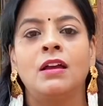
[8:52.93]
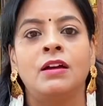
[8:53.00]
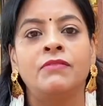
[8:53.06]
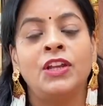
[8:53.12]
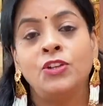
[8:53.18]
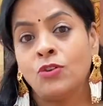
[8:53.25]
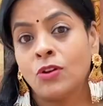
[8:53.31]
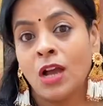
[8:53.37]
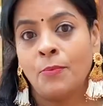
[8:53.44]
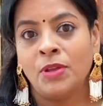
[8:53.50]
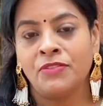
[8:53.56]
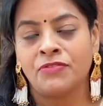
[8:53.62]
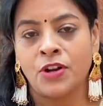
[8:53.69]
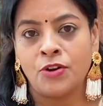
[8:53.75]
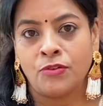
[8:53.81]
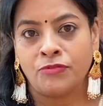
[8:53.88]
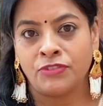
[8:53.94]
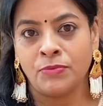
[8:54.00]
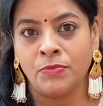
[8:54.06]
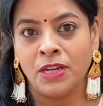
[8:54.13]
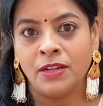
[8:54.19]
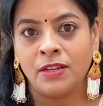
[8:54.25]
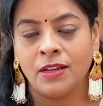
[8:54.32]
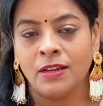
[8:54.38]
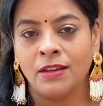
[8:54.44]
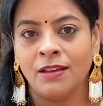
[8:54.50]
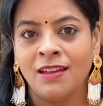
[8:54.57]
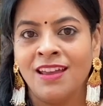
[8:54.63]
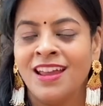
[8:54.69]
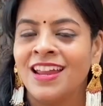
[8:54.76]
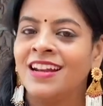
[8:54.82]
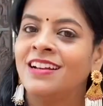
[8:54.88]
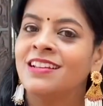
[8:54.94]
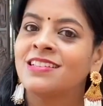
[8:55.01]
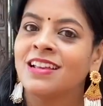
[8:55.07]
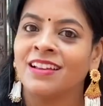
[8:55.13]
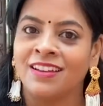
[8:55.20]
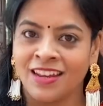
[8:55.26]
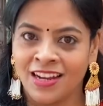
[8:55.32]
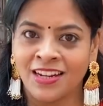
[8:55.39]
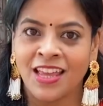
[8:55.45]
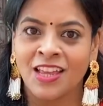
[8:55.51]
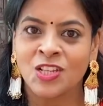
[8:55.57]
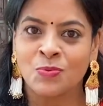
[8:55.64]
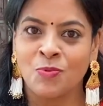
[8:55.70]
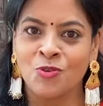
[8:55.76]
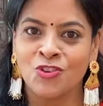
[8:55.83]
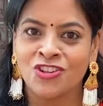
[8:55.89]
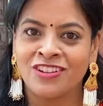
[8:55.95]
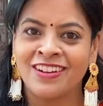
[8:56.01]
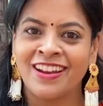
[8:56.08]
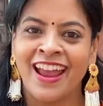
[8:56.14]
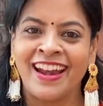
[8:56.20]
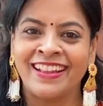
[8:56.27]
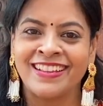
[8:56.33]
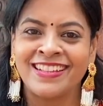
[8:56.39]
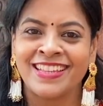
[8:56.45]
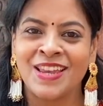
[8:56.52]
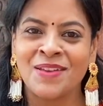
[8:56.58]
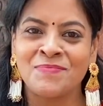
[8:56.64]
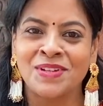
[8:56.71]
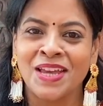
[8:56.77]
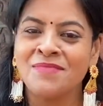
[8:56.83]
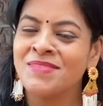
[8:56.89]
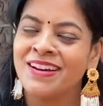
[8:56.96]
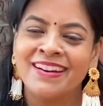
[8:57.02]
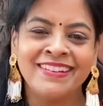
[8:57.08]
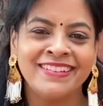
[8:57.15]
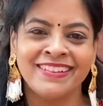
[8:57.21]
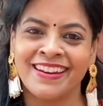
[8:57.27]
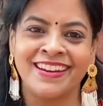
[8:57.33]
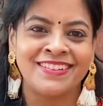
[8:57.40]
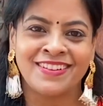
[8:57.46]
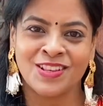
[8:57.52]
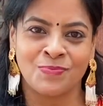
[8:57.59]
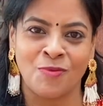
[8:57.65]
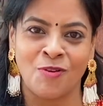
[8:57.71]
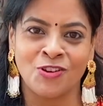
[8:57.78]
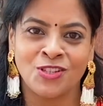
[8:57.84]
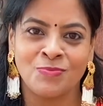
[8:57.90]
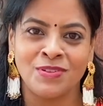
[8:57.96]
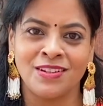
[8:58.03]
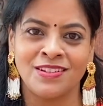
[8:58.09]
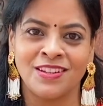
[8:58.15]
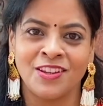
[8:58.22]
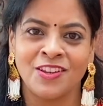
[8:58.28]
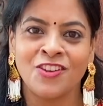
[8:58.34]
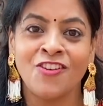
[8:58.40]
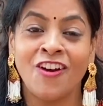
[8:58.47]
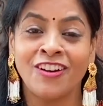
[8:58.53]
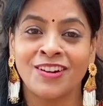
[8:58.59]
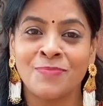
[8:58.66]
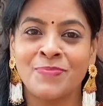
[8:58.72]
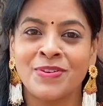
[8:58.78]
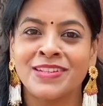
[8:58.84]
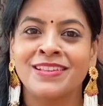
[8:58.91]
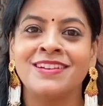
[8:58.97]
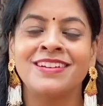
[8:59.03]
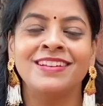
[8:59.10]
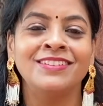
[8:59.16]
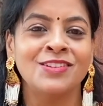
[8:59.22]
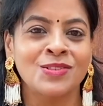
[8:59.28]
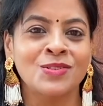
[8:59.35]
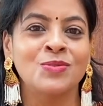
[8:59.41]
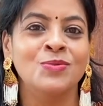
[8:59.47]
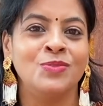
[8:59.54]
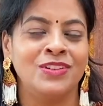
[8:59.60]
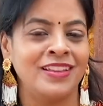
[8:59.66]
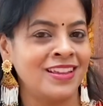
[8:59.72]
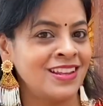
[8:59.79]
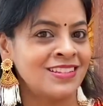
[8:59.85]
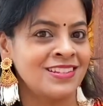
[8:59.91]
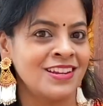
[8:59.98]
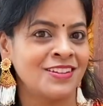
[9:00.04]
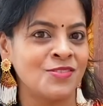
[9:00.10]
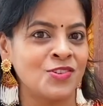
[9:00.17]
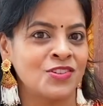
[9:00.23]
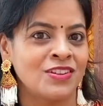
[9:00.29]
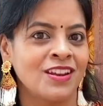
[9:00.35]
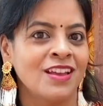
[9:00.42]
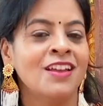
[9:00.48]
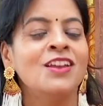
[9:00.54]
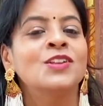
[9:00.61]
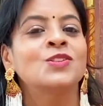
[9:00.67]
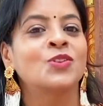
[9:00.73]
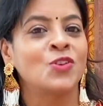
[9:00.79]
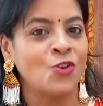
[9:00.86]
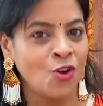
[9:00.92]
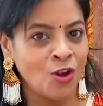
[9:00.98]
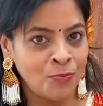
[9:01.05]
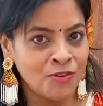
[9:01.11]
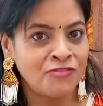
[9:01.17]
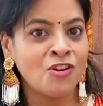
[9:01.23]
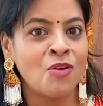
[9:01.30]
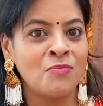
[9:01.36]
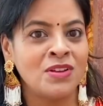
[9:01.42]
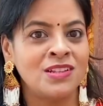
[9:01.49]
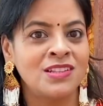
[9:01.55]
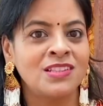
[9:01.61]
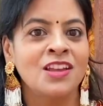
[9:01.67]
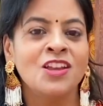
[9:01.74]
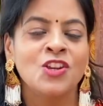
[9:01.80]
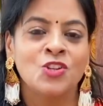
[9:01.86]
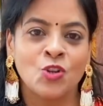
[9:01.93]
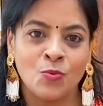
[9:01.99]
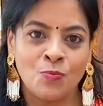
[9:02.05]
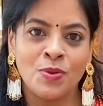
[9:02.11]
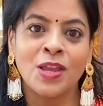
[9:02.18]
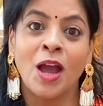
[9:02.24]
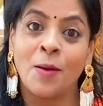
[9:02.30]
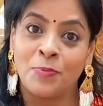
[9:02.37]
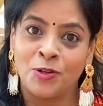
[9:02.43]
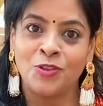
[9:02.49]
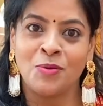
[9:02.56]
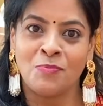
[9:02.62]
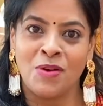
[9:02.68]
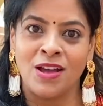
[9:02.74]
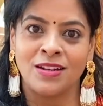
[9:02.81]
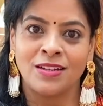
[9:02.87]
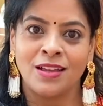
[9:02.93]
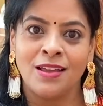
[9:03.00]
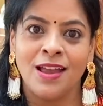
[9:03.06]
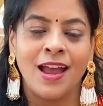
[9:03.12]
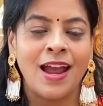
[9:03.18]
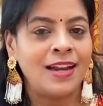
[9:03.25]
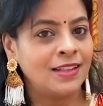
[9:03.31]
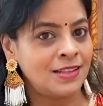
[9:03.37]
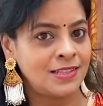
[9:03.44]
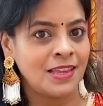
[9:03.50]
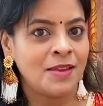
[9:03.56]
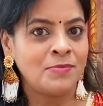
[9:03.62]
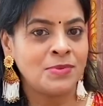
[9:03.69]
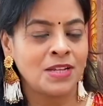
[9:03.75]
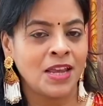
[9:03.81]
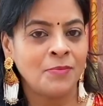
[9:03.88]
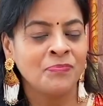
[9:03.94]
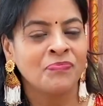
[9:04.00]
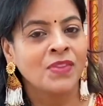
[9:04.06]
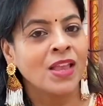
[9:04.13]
When you come in front of the media, it is a great exposure and at the same time a great responsibility. You are representing the school, the institution, so your performance should be up to the mark. And at the same time,